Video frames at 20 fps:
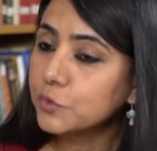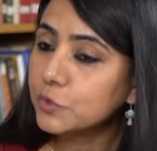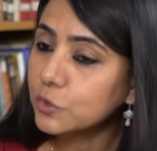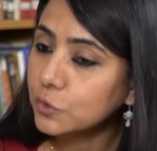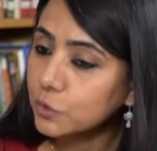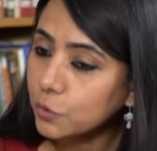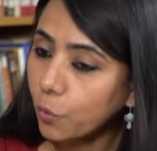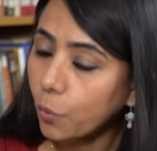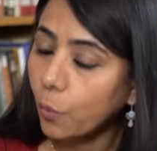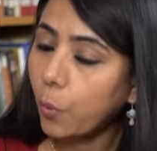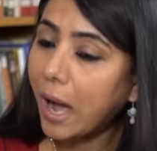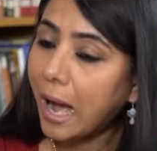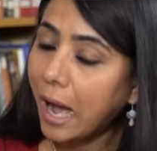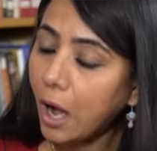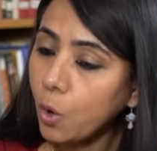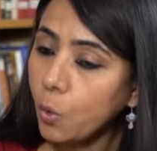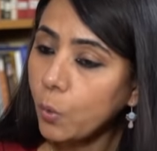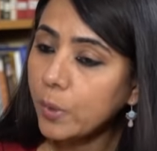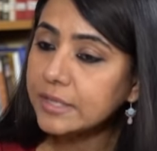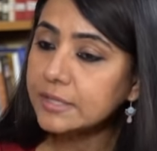So
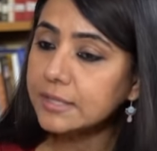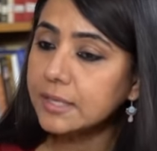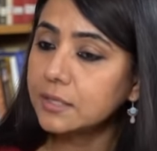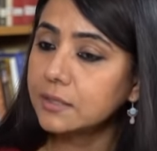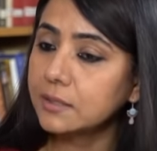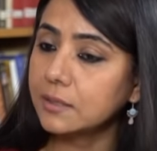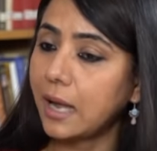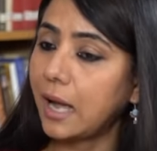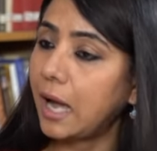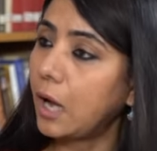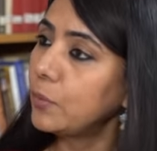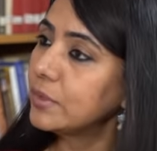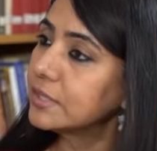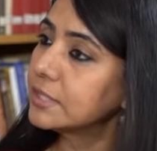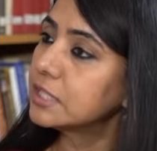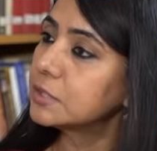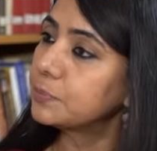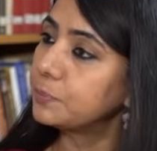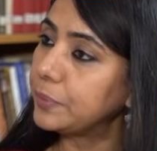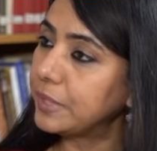how is
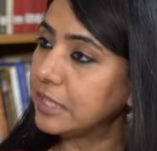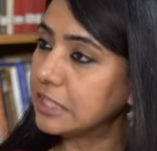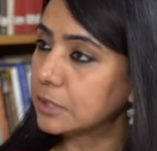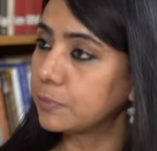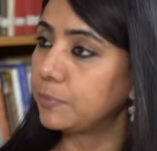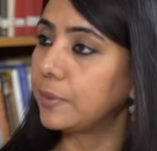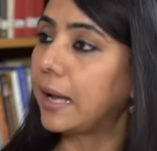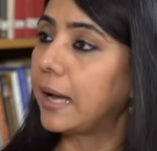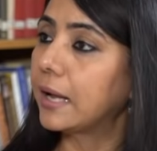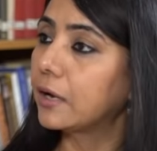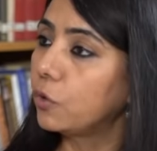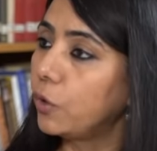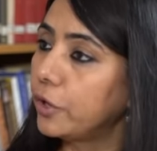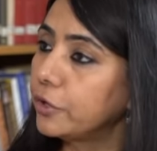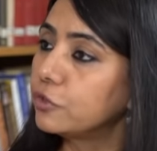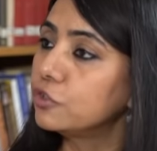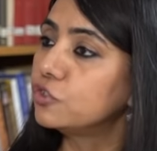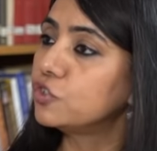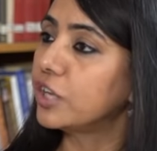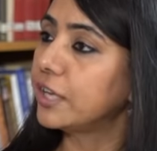this peace plan going
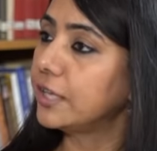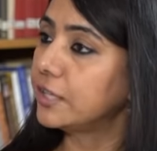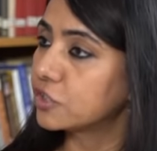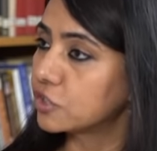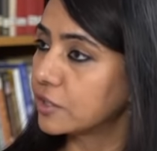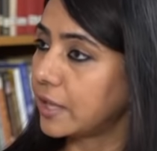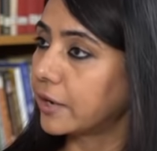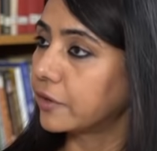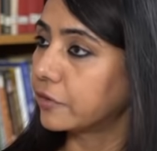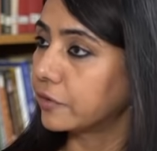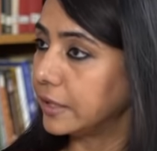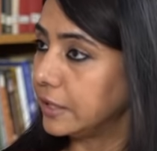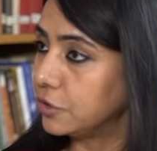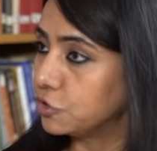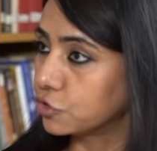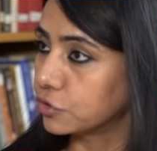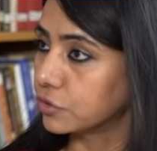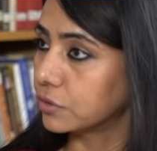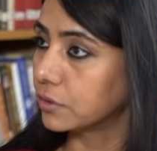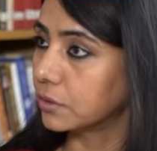to change that
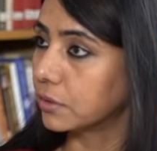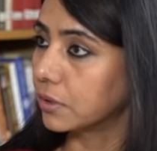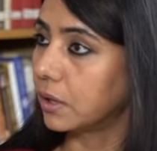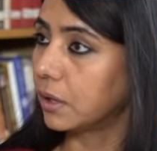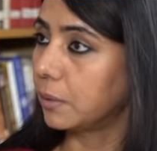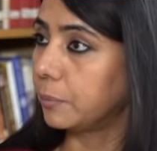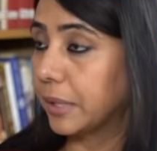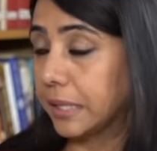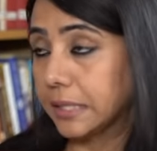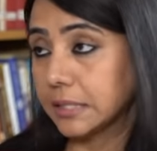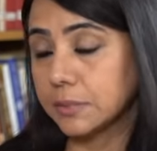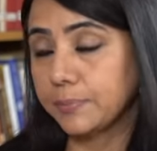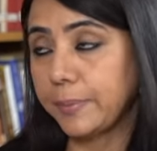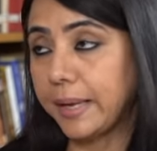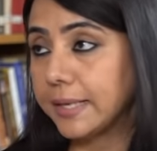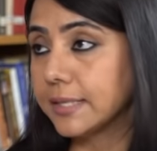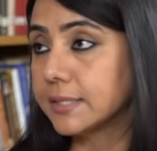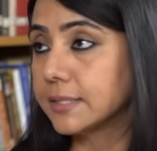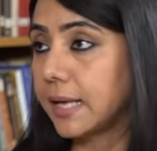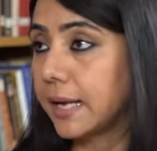region? Because
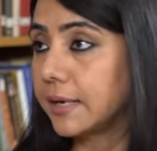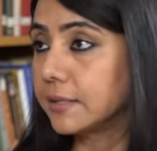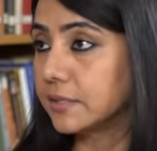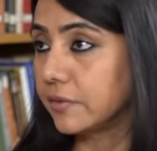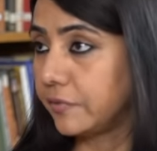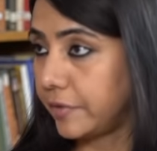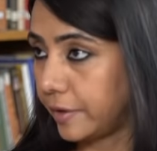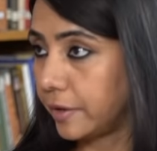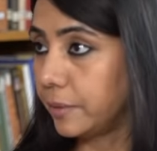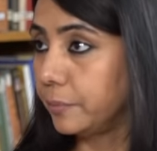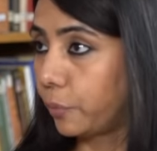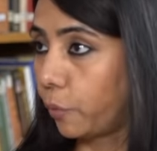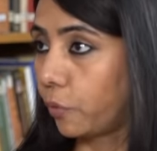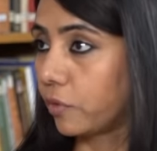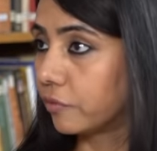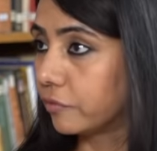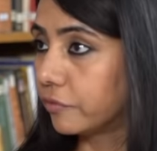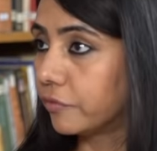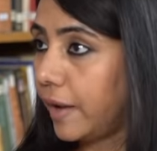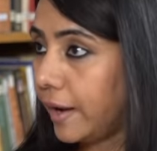Palestine is a very
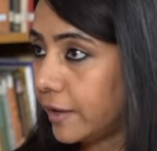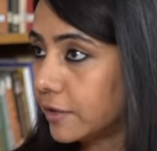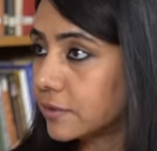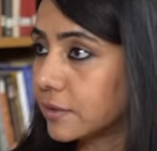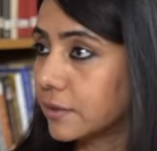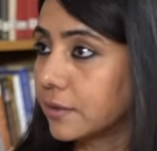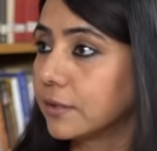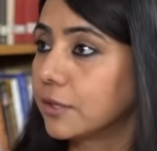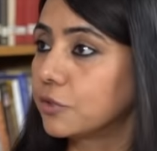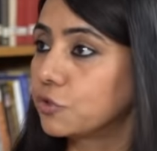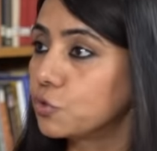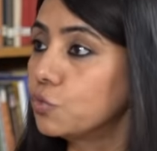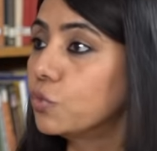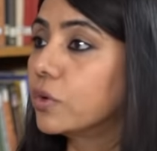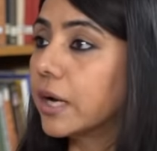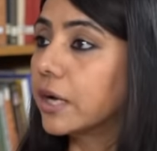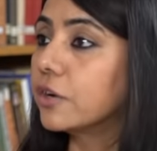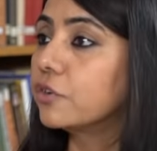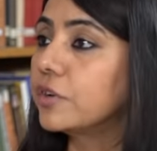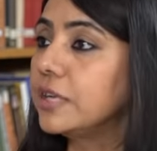important factor. The two
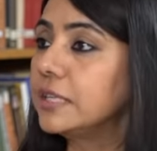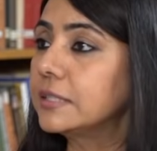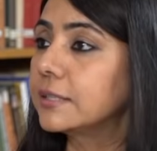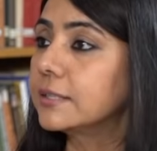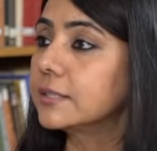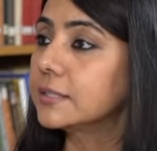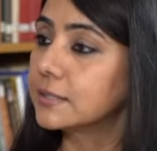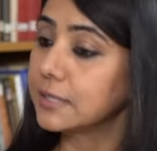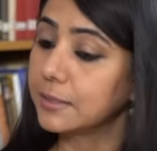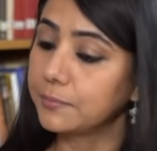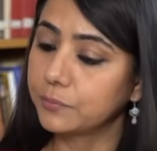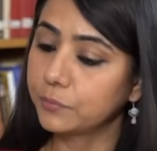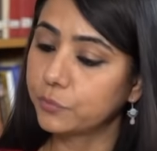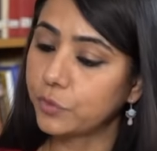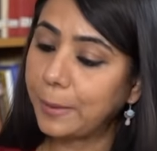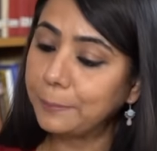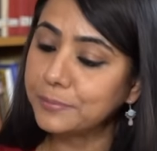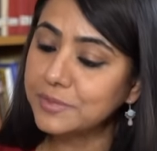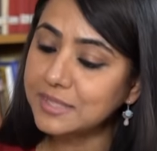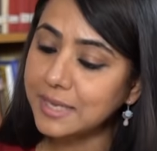countries, it is,
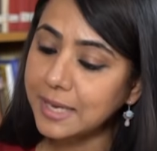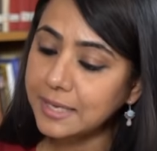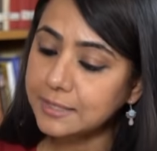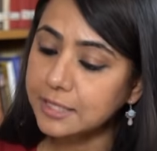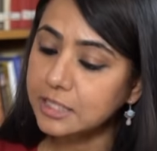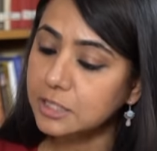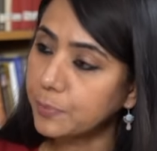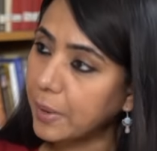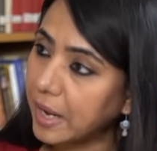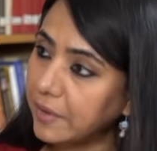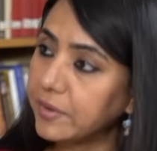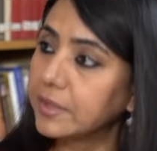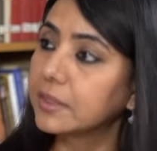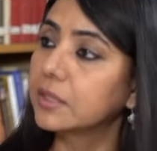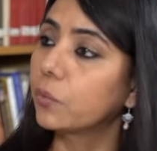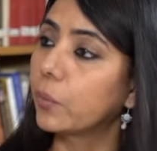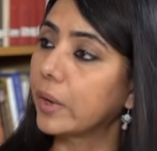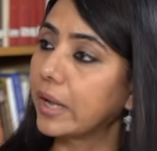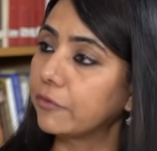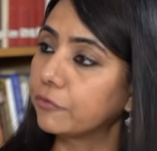Trump says it's paving the
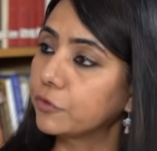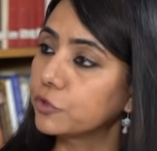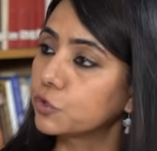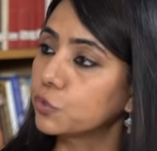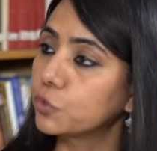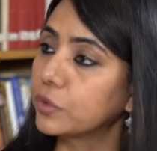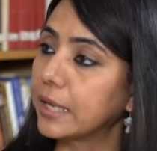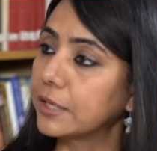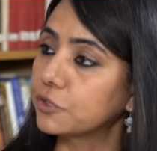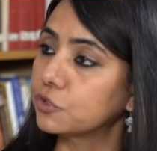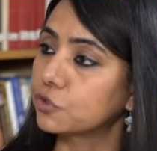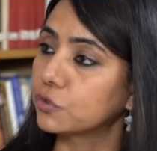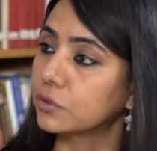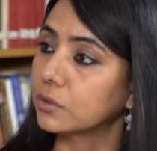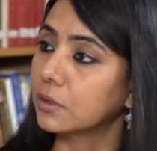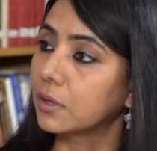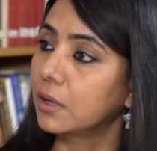way for two nations.